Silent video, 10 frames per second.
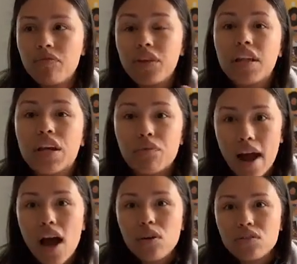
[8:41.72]
feeling
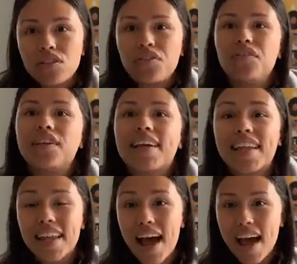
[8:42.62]
aroused, feeling
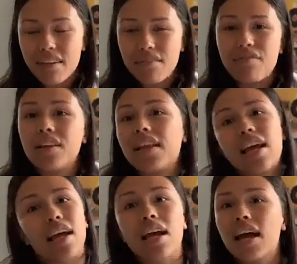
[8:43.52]
alive,
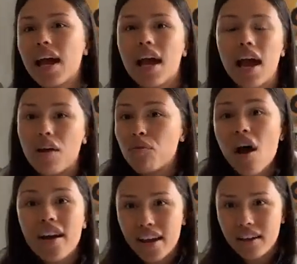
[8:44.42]
feeling
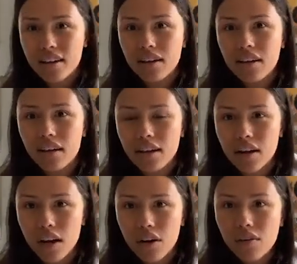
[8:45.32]
erotic,
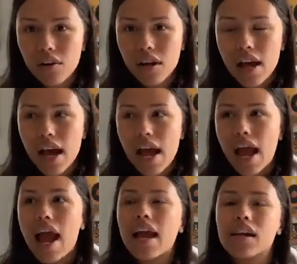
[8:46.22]

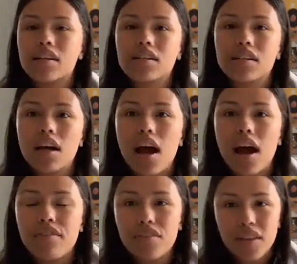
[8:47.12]
and
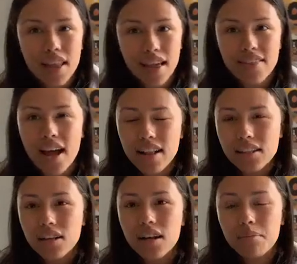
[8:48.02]
I feel like
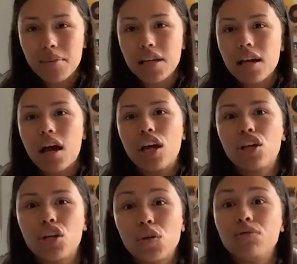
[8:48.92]
that's going to be a
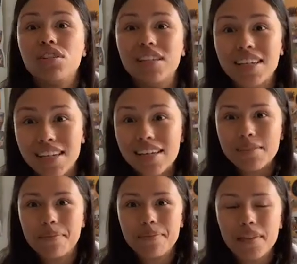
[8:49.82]
huge key